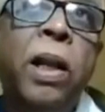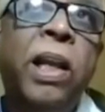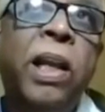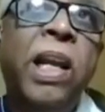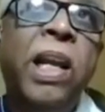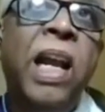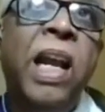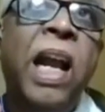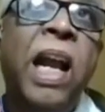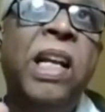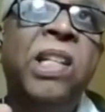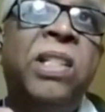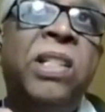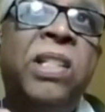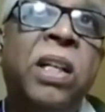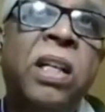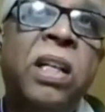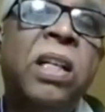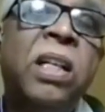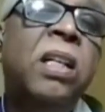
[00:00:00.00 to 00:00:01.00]
he has
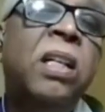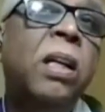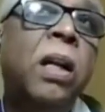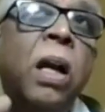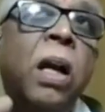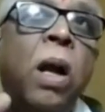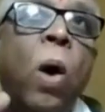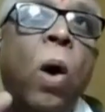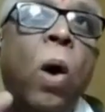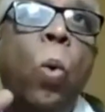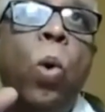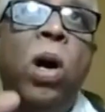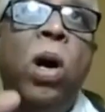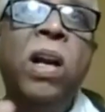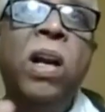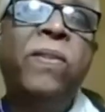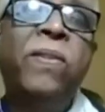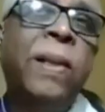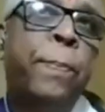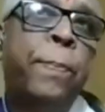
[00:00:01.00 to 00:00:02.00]
written
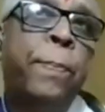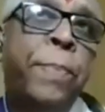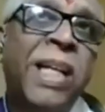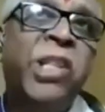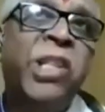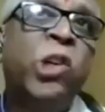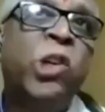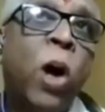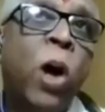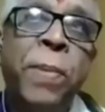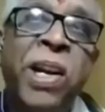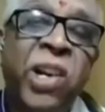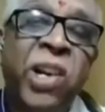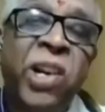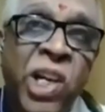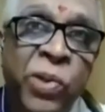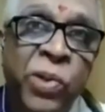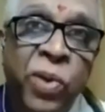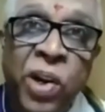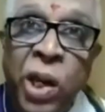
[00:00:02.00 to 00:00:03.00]
one of the best
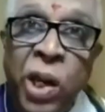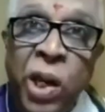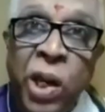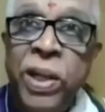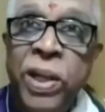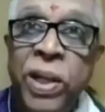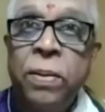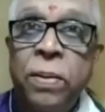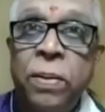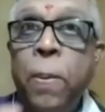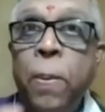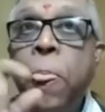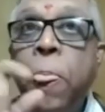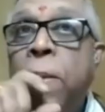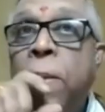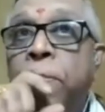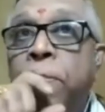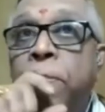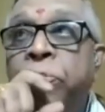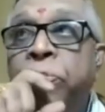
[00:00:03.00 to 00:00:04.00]
commentaries for Rig Veda,
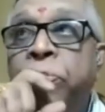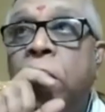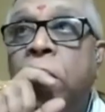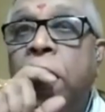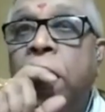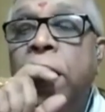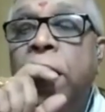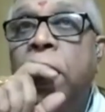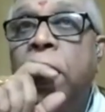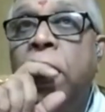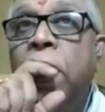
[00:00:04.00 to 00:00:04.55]
right?